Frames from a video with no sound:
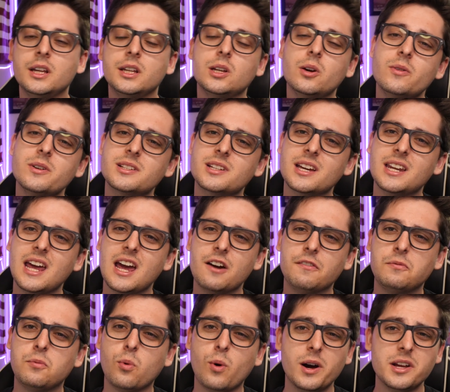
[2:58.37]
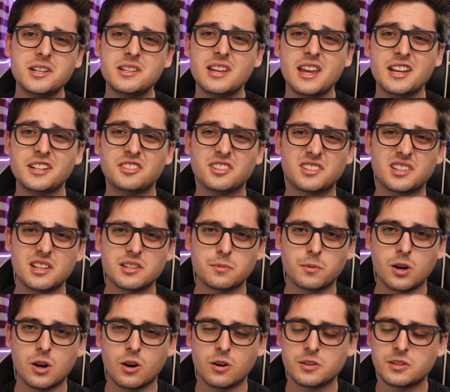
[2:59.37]
You always kind of have one take just as
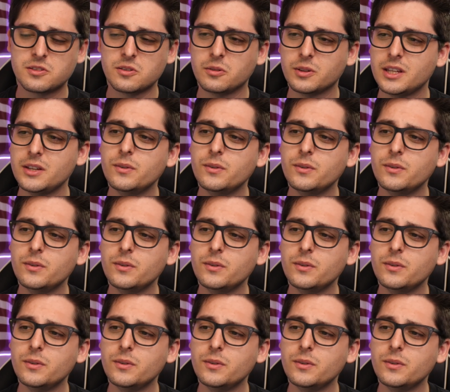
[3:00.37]
rehearsal.